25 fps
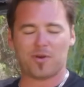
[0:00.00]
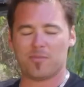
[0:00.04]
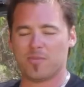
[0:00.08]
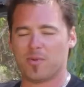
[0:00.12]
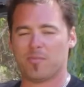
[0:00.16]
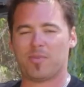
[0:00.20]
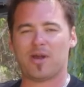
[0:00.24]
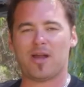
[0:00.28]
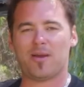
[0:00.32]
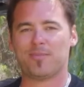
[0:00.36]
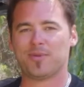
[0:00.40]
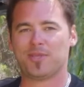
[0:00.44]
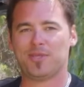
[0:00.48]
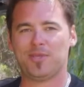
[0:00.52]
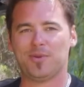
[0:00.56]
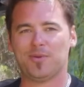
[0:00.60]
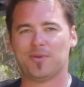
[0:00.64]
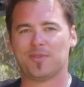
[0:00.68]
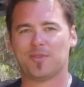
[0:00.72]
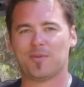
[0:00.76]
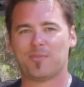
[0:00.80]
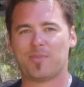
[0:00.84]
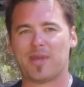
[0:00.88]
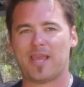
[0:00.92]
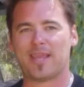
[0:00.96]
my barbecue on
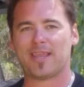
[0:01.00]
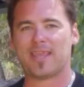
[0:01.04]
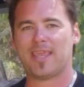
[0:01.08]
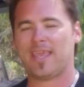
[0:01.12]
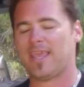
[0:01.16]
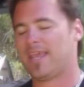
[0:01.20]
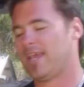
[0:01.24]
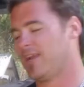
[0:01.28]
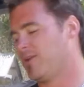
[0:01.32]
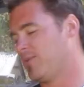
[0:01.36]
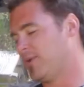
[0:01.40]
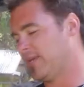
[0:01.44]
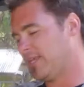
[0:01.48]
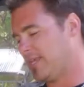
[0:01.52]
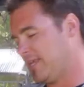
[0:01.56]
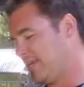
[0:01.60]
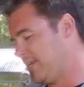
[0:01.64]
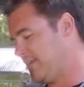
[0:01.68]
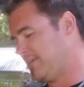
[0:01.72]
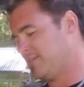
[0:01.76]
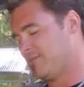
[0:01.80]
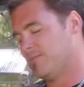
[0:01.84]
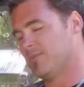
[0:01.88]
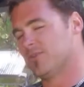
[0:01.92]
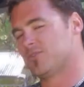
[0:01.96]
the back, how do I get
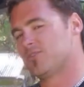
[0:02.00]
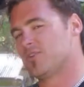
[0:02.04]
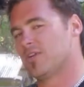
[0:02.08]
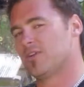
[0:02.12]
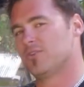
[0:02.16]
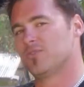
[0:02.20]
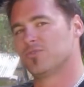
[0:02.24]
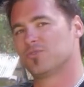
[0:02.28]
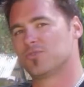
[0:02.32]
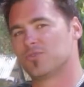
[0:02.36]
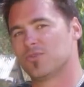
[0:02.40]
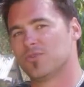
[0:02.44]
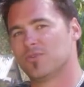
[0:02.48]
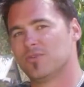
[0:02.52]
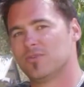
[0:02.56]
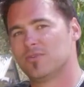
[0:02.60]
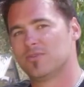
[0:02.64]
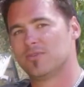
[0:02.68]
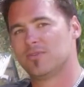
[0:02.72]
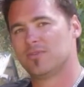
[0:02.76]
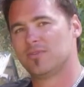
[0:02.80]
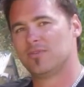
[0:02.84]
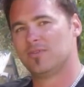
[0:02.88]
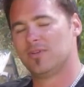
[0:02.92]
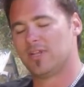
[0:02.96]
into my trundle drawer?
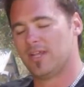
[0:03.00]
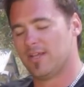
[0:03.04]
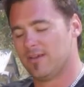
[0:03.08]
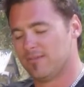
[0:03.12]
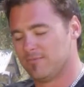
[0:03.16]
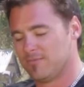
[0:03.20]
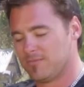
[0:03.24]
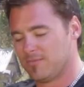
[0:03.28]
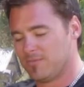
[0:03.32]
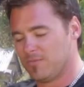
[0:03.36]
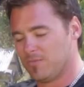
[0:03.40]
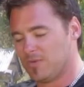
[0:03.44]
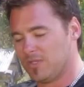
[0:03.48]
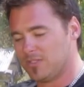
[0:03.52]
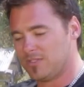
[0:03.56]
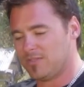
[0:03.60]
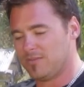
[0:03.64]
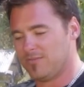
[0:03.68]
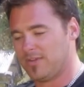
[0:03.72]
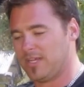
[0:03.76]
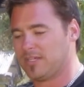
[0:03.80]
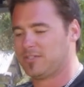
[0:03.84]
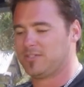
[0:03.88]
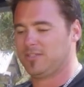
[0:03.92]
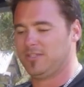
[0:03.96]
Now, once
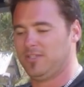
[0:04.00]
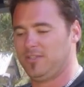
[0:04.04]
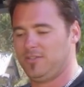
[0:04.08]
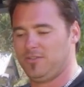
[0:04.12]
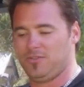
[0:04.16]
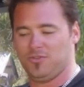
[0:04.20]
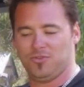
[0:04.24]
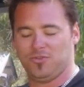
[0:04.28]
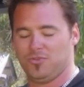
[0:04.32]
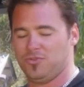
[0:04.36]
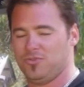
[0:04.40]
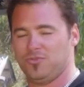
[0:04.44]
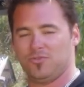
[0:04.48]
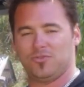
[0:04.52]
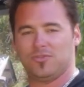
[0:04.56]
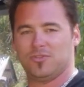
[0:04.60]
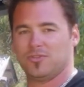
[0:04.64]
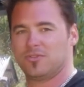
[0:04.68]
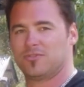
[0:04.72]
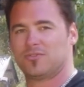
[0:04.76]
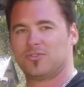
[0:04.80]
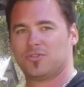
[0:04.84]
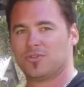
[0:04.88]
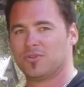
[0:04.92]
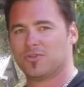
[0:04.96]
you've actually used a
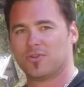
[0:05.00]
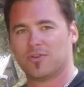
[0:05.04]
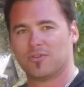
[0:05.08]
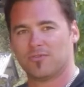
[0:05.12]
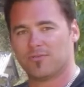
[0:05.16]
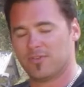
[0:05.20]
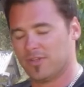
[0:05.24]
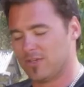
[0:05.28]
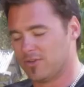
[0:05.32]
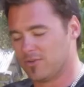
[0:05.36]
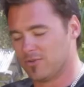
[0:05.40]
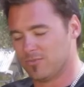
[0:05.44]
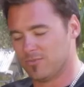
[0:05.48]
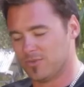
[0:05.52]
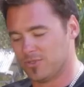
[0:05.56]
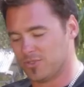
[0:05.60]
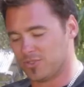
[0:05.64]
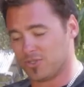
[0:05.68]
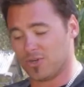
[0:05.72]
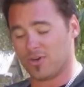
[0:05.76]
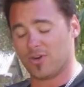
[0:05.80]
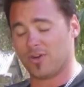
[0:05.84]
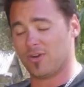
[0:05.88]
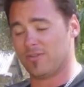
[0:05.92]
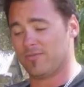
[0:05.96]
touring vehicle,
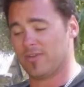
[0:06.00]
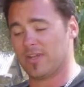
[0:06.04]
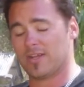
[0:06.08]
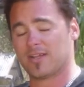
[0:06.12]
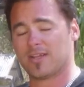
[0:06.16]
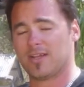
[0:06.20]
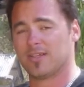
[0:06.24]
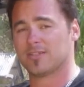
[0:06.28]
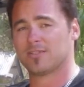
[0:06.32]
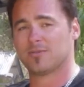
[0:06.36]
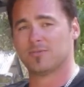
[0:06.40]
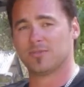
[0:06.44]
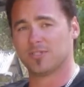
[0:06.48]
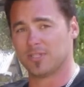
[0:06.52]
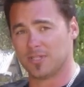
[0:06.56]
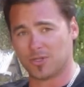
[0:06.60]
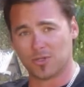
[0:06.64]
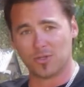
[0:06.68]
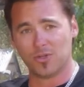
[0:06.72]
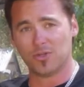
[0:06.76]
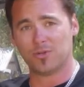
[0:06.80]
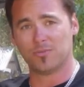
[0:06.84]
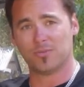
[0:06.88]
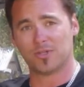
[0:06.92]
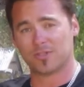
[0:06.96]
majority of our customers,
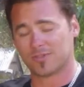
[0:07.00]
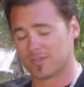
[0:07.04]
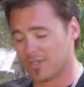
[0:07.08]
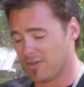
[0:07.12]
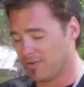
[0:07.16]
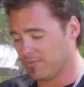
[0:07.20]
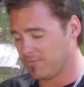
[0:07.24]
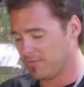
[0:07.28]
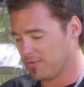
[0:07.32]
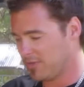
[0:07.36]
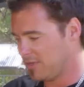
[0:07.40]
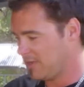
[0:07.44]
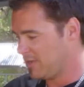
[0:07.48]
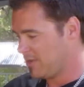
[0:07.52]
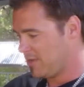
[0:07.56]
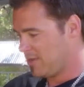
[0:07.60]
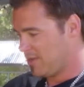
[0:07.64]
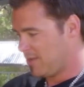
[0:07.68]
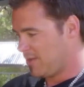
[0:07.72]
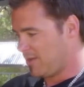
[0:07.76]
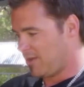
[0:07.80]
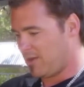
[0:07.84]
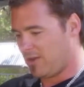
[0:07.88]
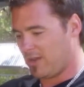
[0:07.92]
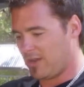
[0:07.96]
including myself,
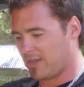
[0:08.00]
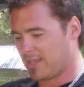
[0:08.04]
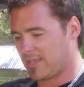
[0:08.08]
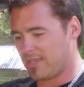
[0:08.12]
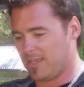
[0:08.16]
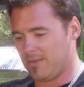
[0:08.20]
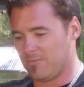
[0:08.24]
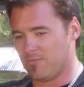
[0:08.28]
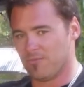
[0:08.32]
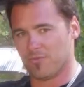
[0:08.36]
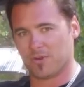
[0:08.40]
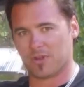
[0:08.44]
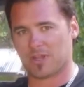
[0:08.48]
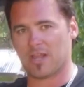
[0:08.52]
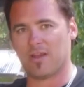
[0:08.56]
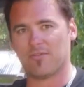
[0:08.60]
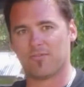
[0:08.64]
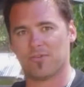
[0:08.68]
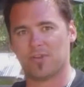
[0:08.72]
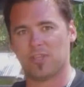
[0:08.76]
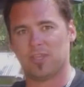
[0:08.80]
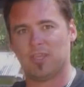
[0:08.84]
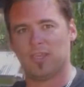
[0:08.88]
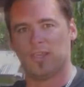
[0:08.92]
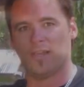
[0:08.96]
I keep
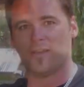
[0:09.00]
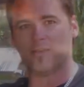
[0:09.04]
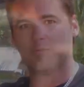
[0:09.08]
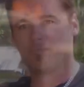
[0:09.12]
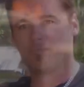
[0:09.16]
recovery gear